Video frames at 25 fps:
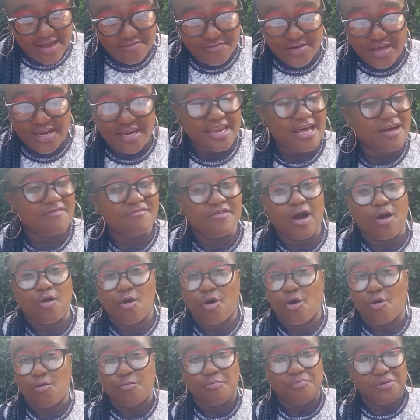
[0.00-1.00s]
and never
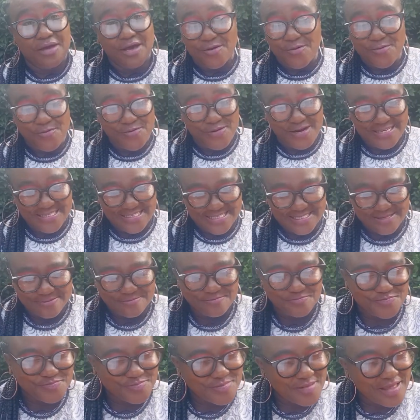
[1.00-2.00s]
go backwards.
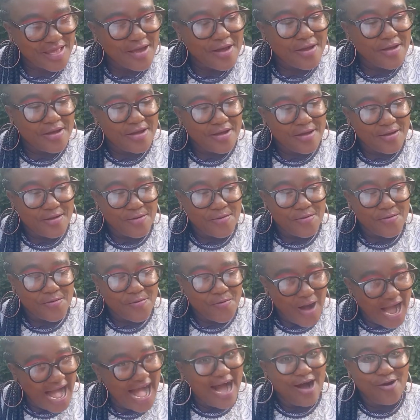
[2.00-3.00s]

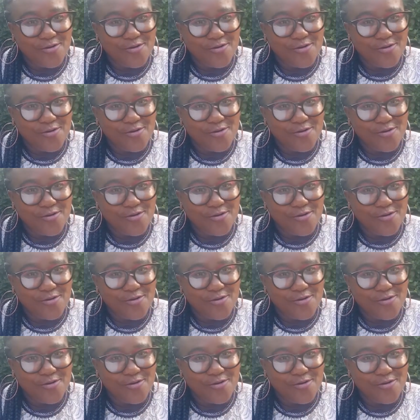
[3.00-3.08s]
Wow,